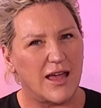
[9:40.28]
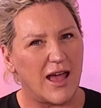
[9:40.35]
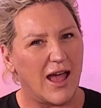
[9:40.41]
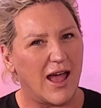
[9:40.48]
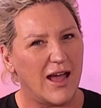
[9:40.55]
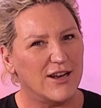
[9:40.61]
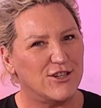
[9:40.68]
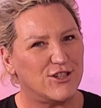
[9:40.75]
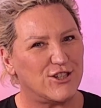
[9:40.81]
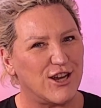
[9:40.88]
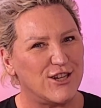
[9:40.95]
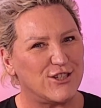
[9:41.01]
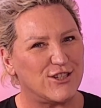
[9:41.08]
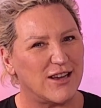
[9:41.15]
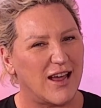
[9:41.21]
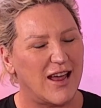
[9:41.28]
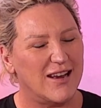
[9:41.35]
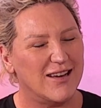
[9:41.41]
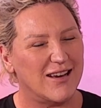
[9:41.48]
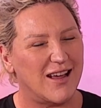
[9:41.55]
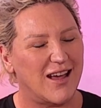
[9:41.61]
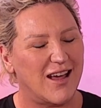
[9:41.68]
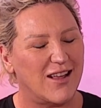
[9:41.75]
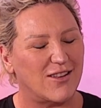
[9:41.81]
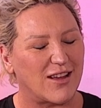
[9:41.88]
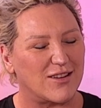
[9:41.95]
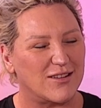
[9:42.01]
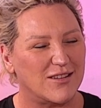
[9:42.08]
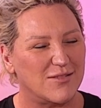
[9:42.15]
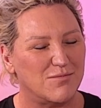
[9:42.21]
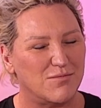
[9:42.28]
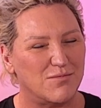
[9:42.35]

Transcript: Yeah, and she's and like